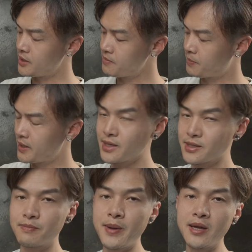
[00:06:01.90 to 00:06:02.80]
in
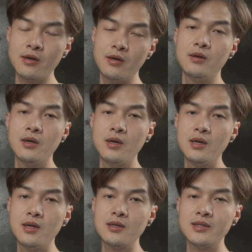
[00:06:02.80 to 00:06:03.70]
place better.
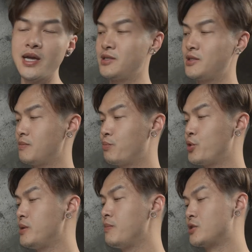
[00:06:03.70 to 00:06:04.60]
That's
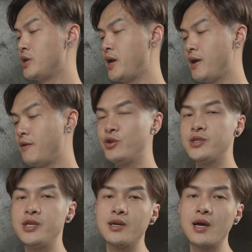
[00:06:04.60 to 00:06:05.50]
pretty much
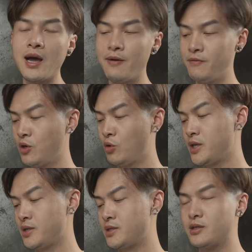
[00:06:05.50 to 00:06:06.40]
everything I've
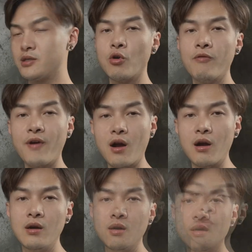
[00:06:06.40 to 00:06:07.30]
noticed so
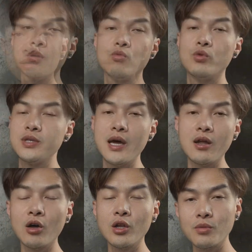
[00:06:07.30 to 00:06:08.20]
far. With
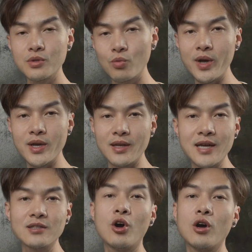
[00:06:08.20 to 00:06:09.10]
that out of the way,
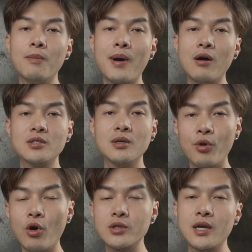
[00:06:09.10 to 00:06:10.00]
let's talk about the
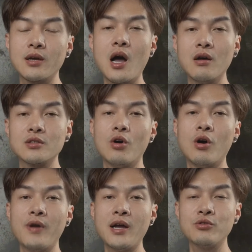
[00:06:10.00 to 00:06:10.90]
pros and cons
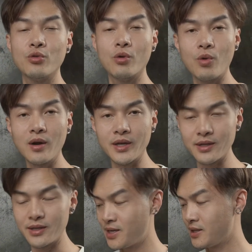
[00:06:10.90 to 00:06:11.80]
of actual
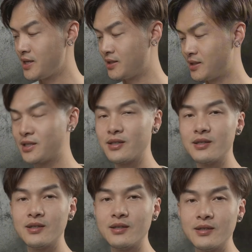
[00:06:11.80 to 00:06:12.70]
running in it.
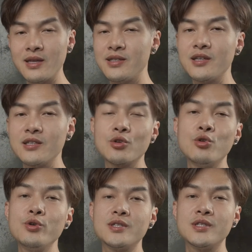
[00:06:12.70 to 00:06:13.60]
I think the
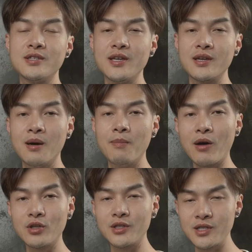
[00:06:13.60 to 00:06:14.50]
coolest thing
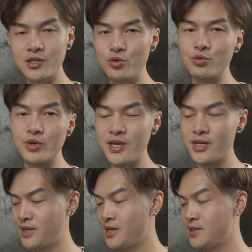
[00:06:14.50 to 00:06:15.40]
about this shoe
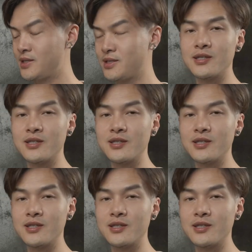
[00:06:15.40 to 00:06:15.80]
is its